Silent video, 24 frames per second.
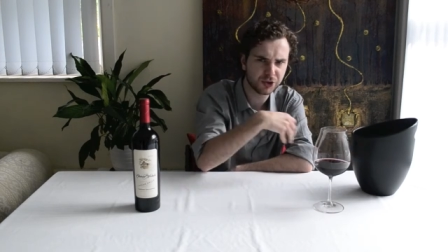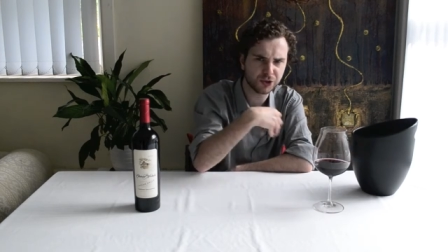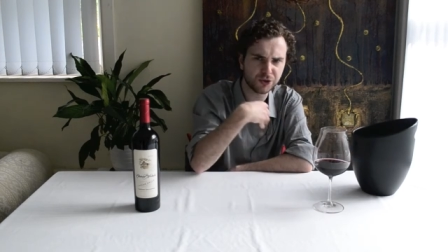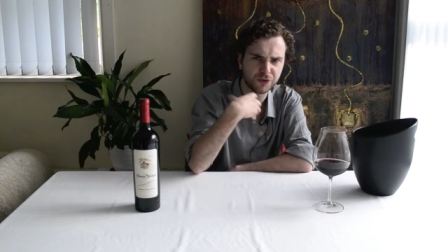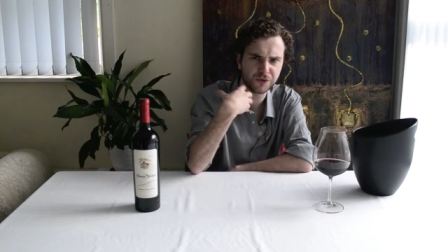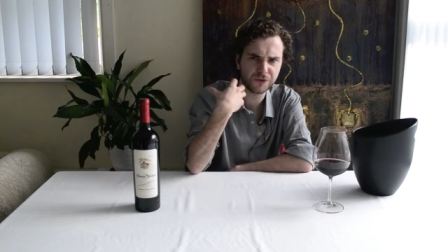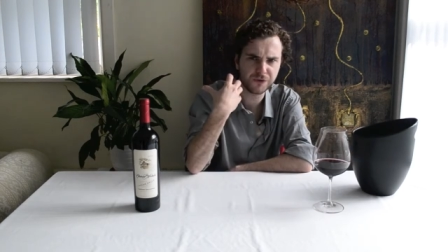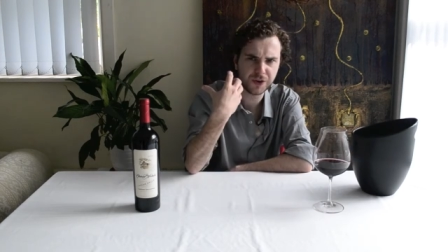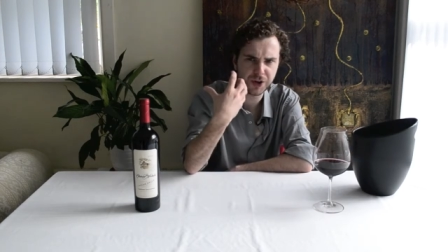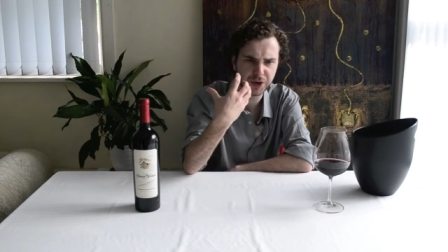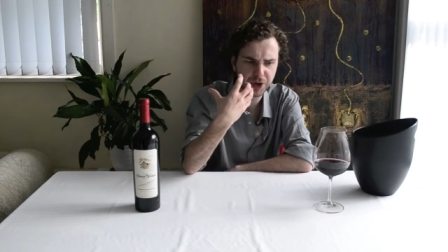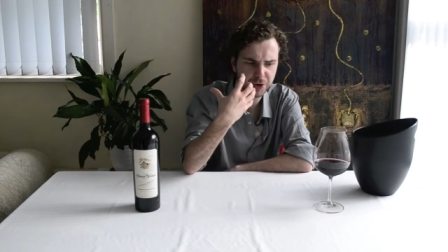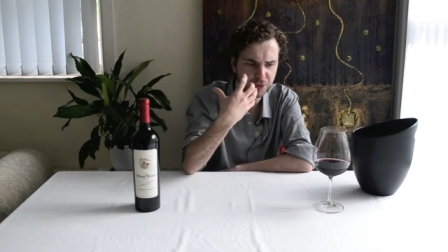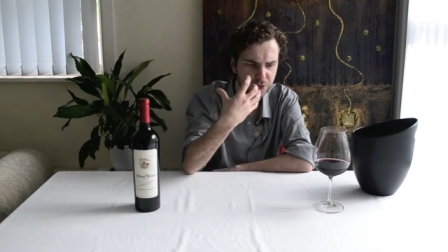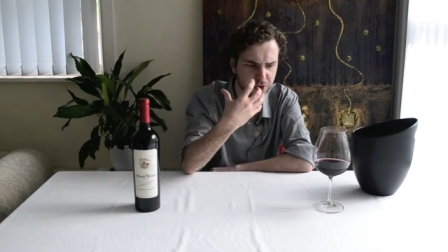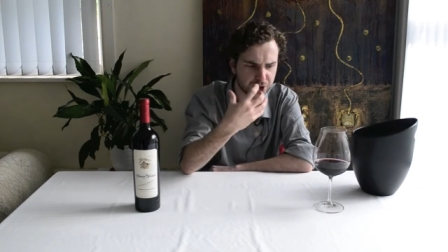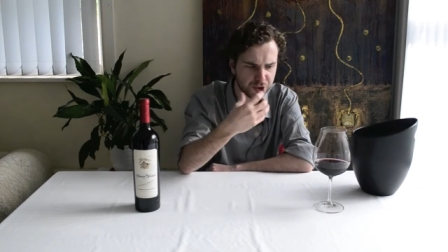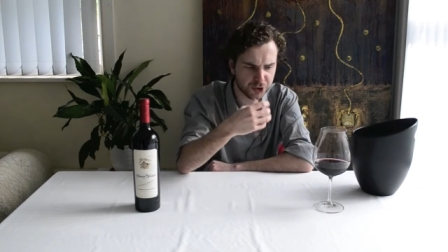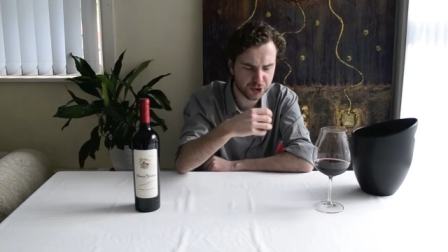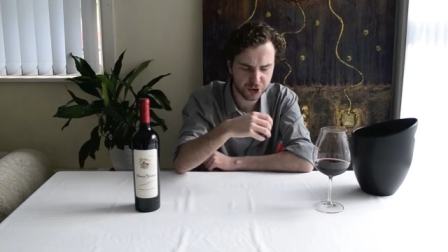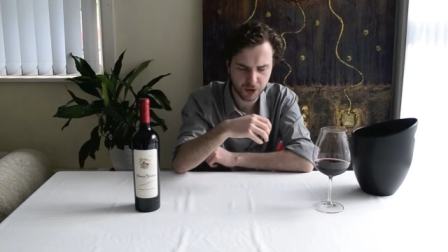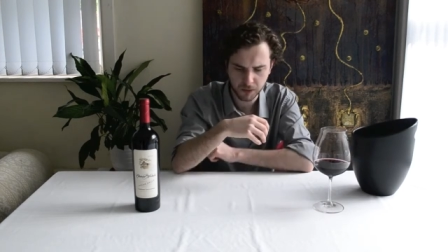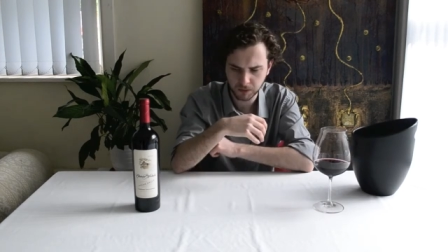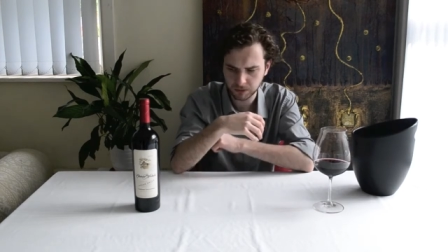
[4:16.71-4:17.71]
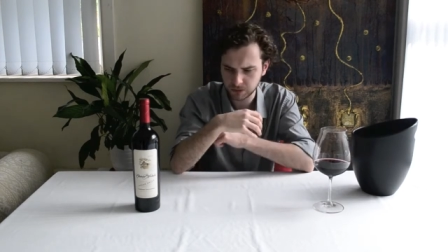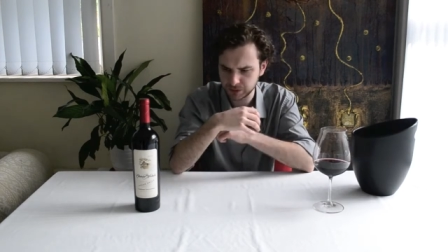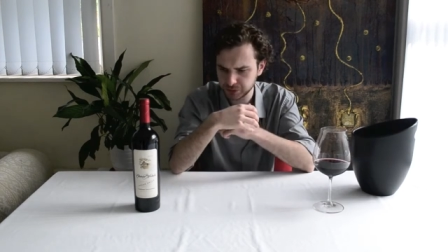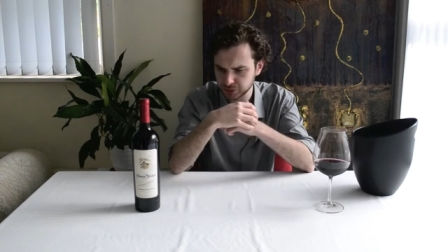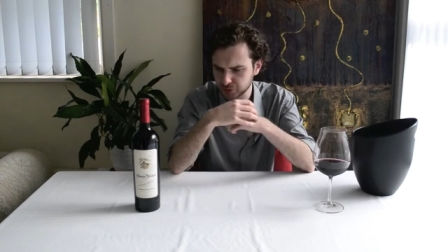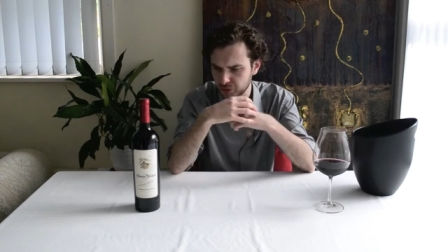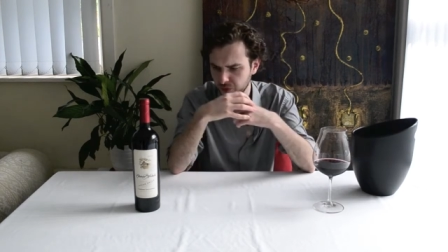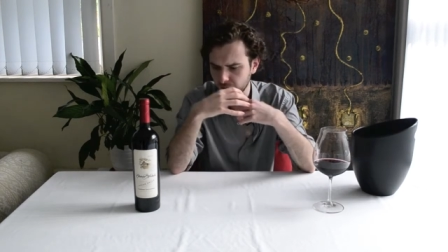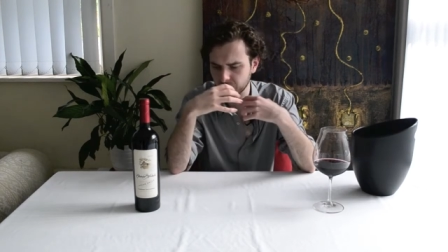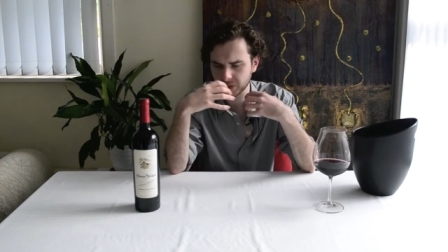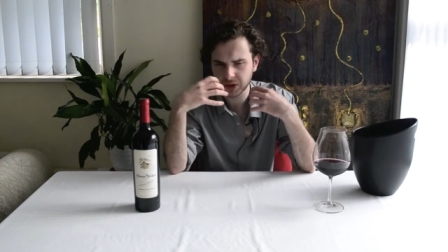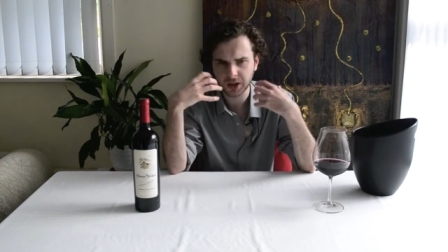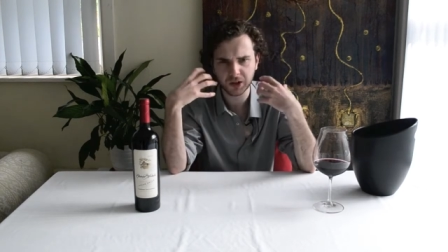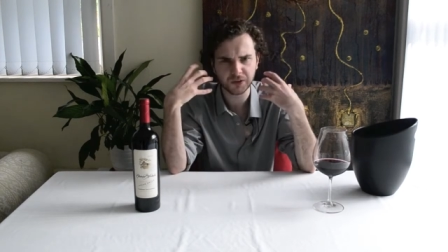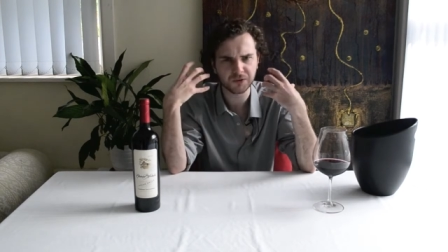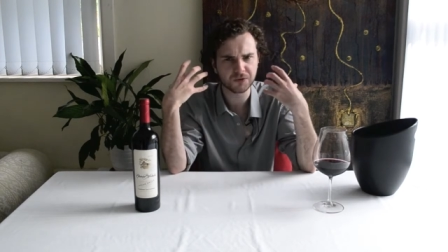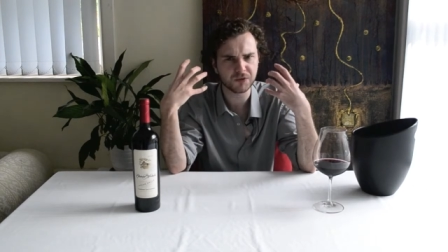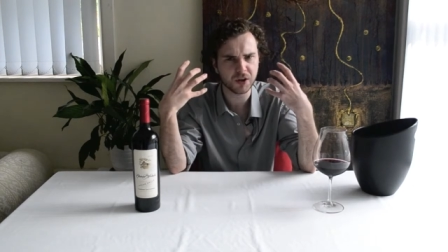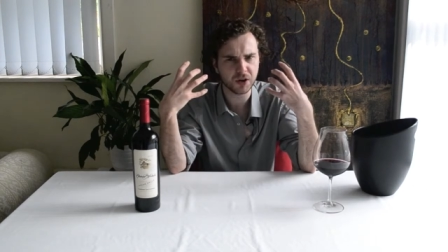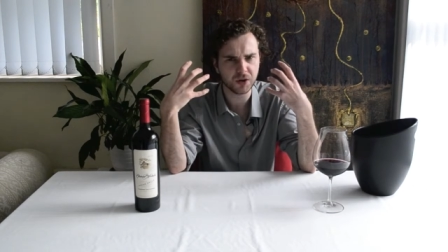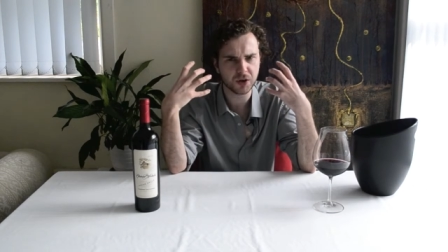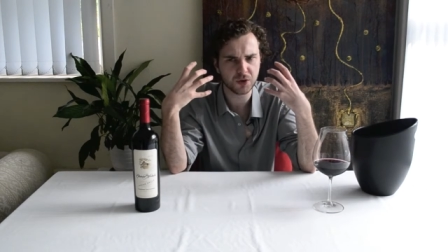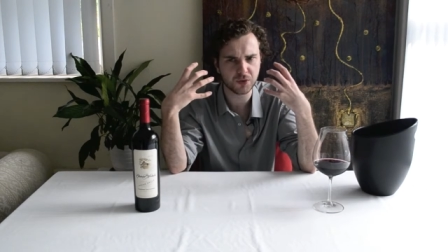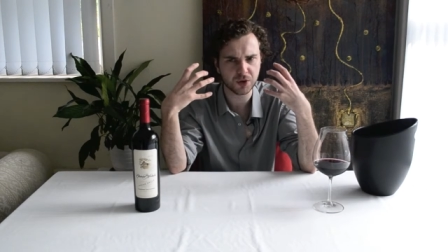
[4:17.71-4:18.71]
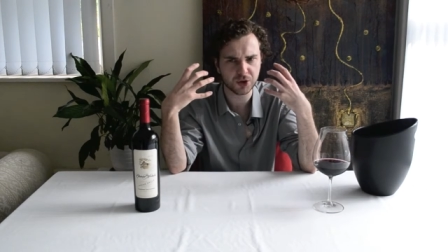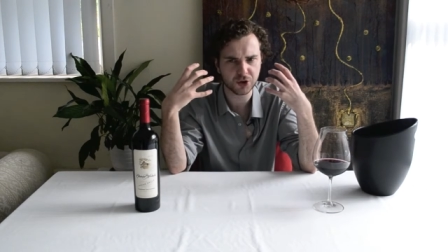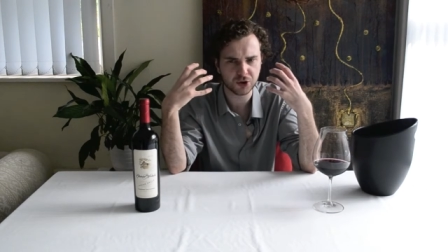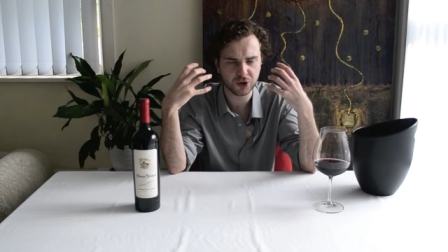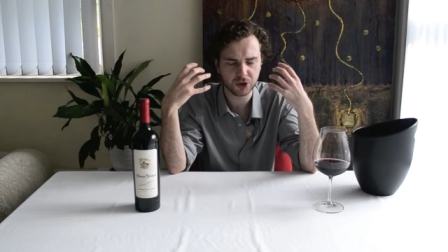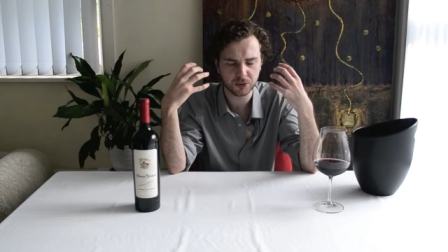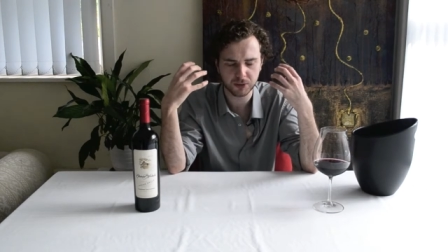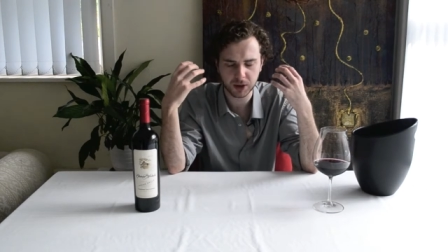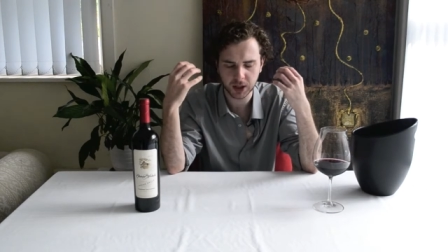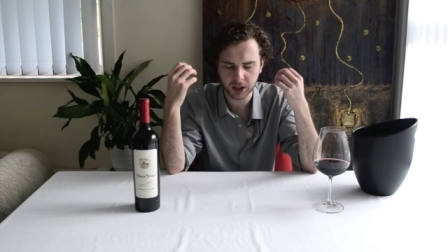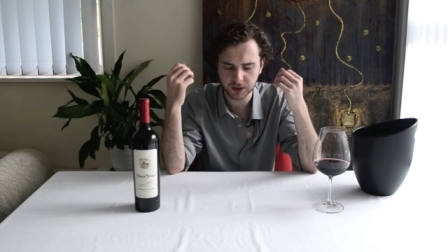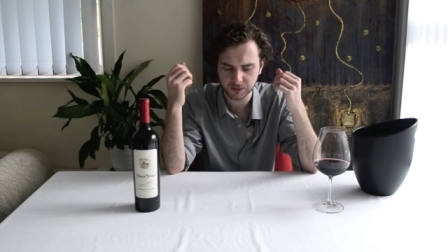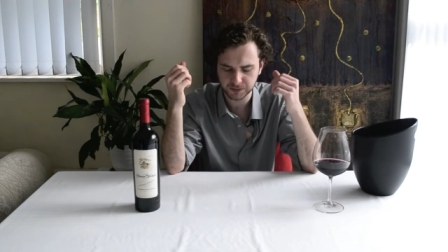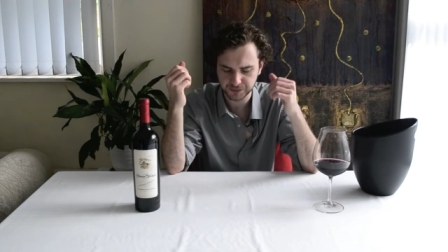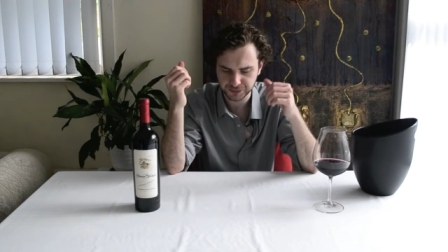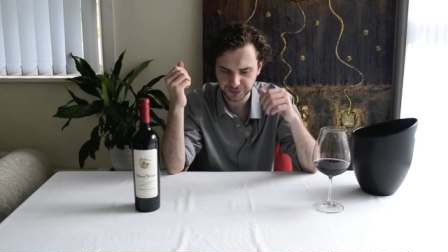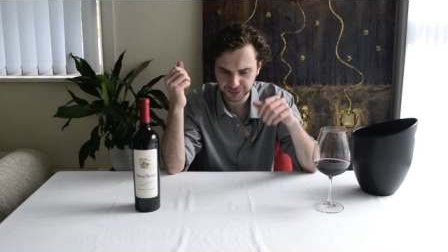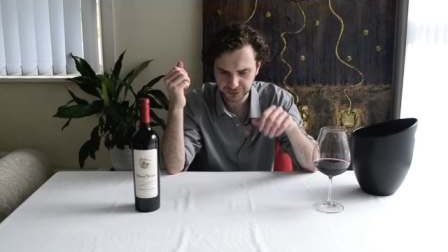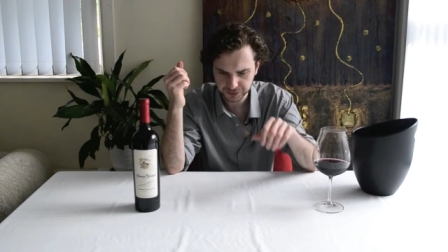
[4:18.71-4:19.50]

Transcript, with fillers: So very rich. Very rich on the palate.